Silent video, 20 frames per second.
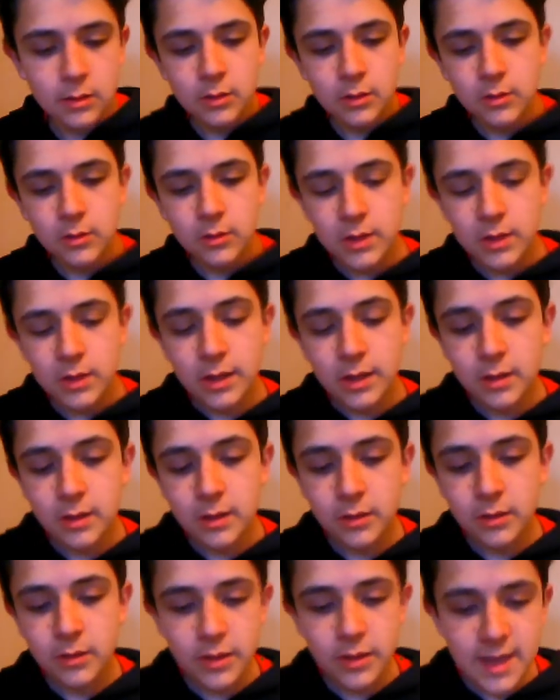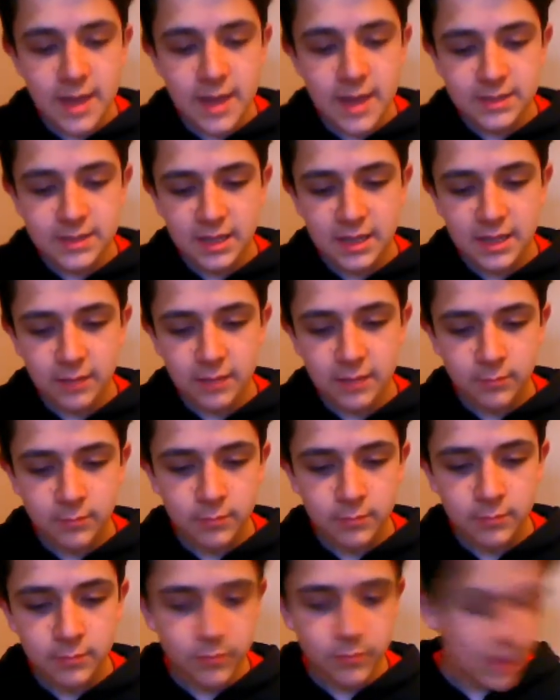Then the next thing
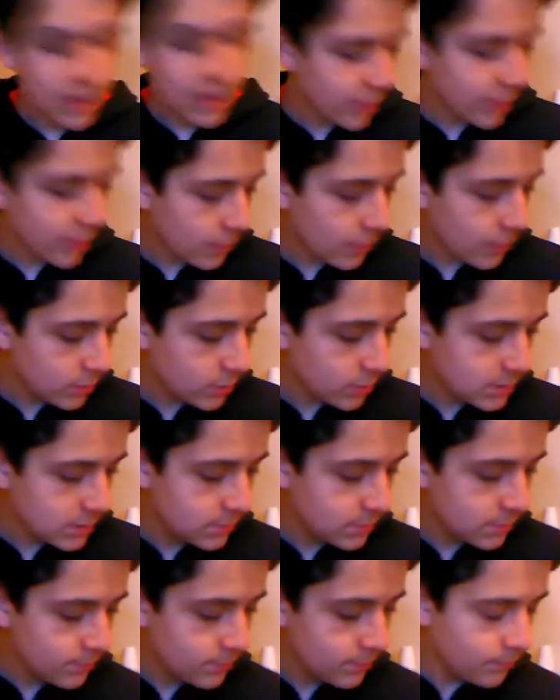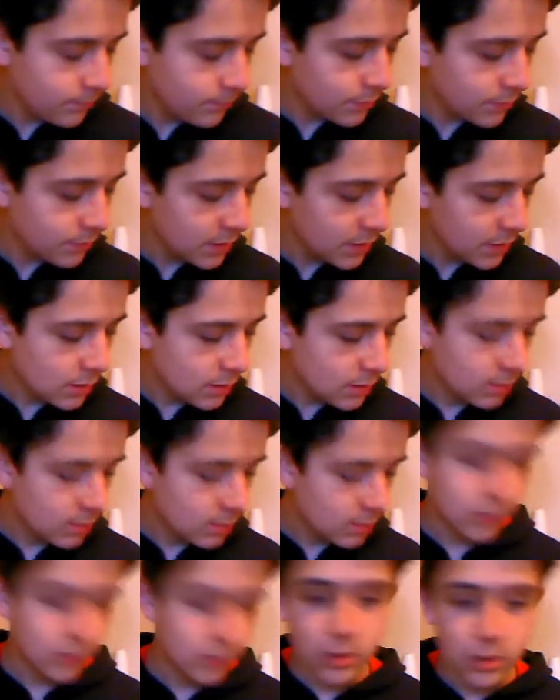that I thought was like
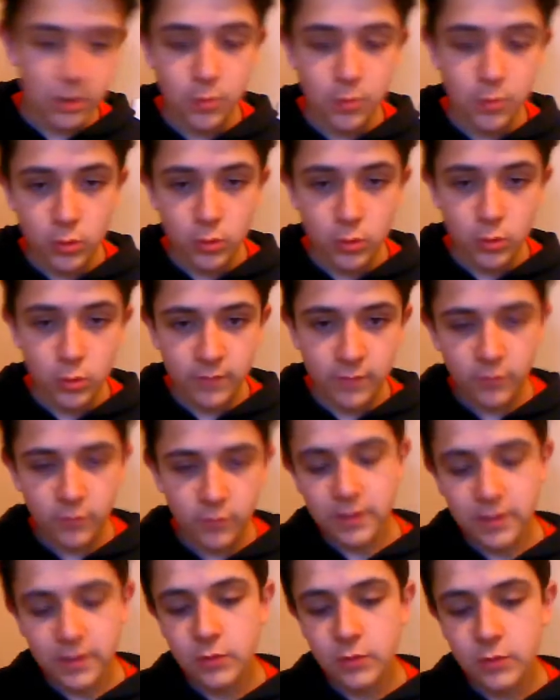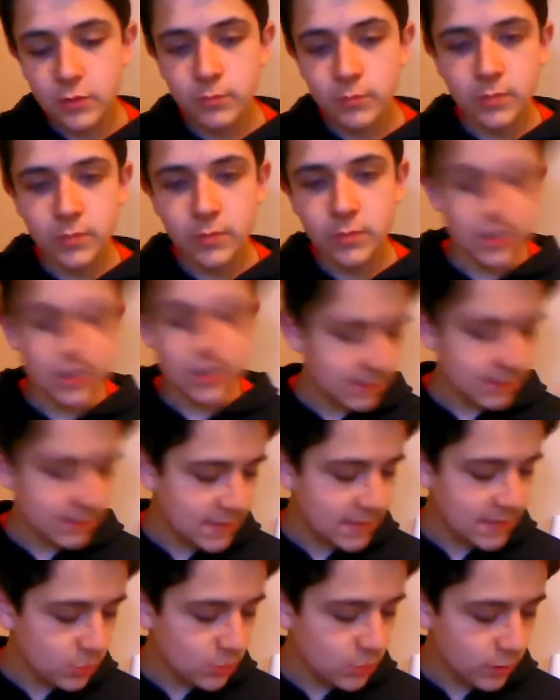pretty important for a figure is
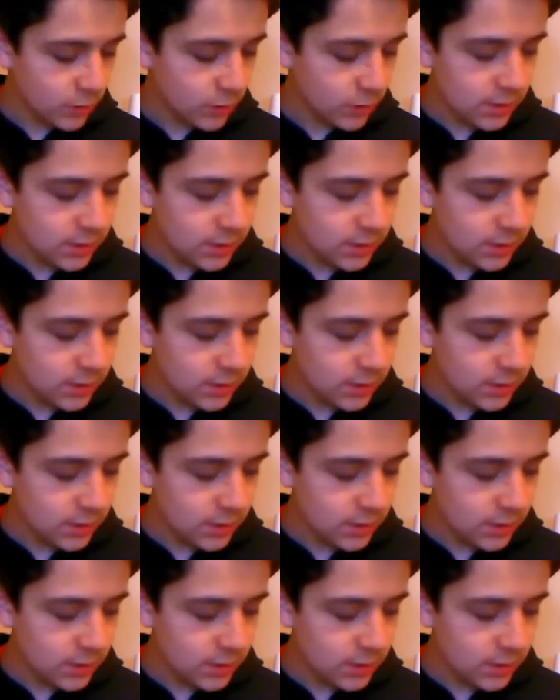accessories.